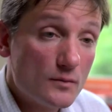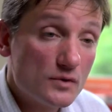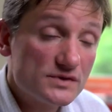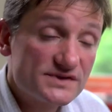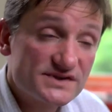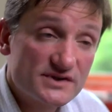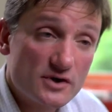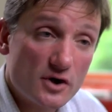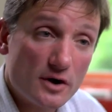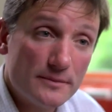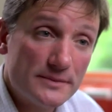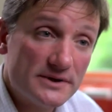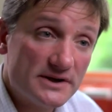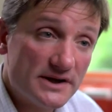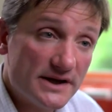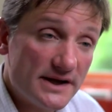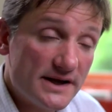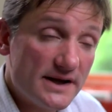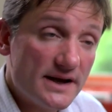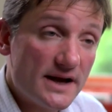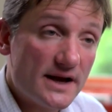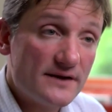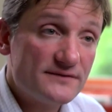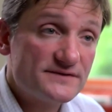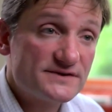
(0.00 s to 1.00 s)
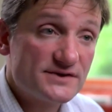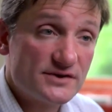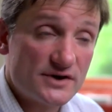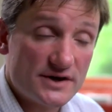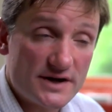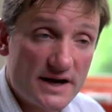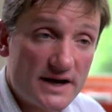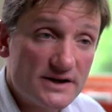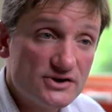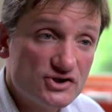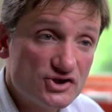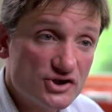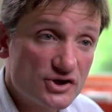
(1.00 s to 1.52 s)
Most commonly, after
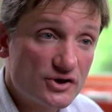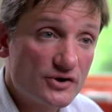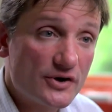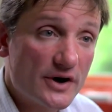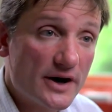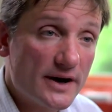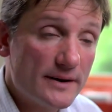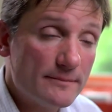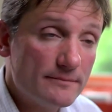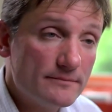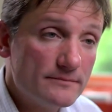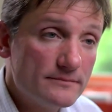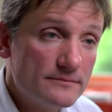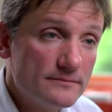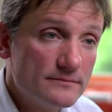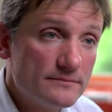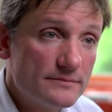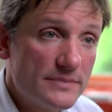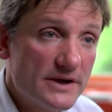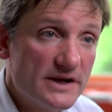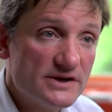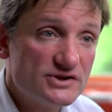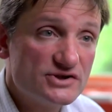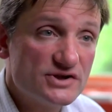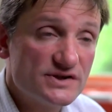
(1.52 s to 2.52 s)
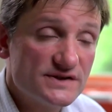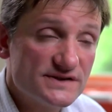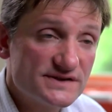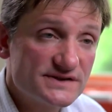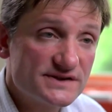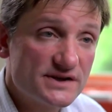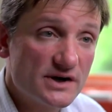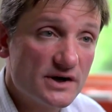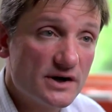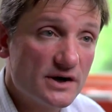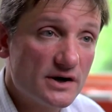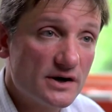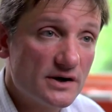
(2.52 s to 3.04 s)
an angiogram,
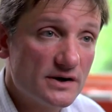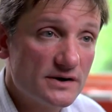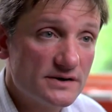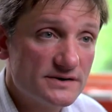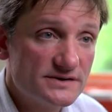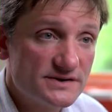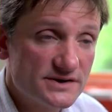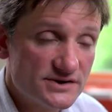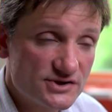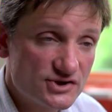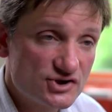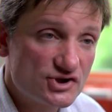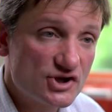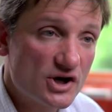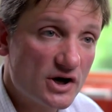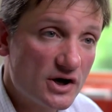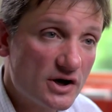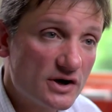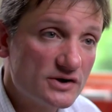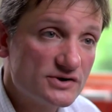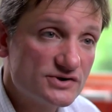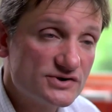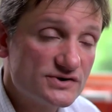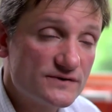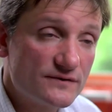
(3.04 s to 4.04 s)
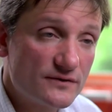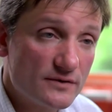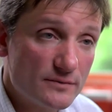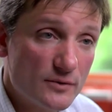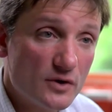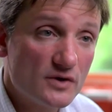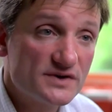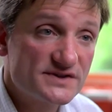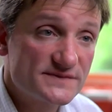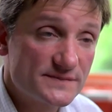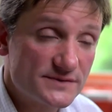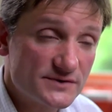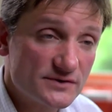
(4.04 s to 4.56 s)
patients are discharged from
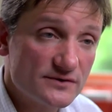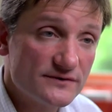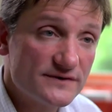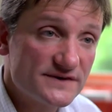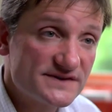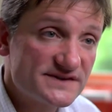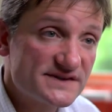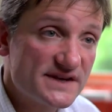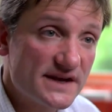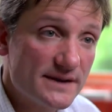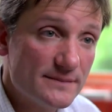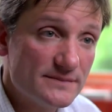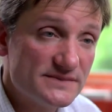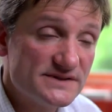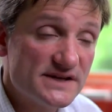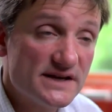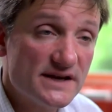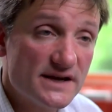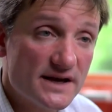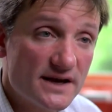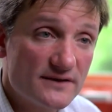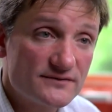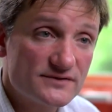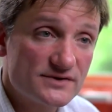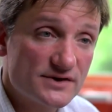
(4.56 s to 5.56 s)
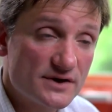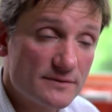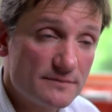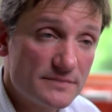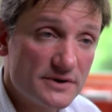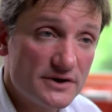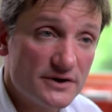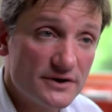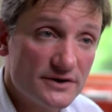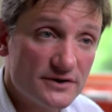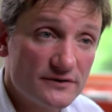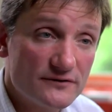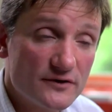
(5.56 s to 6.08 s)
hospital the same day after a
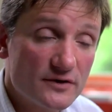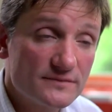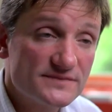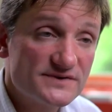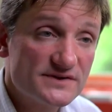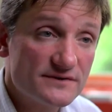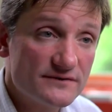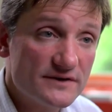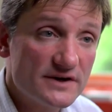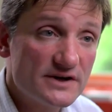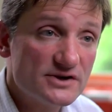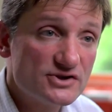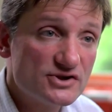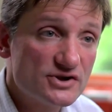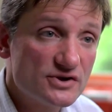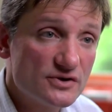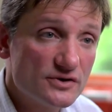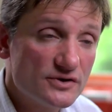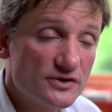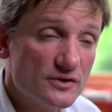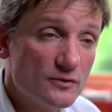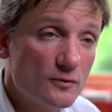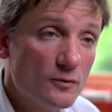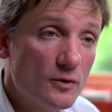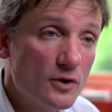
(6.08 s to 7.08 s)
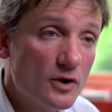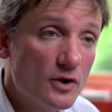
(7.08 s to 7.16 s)
period of observation on the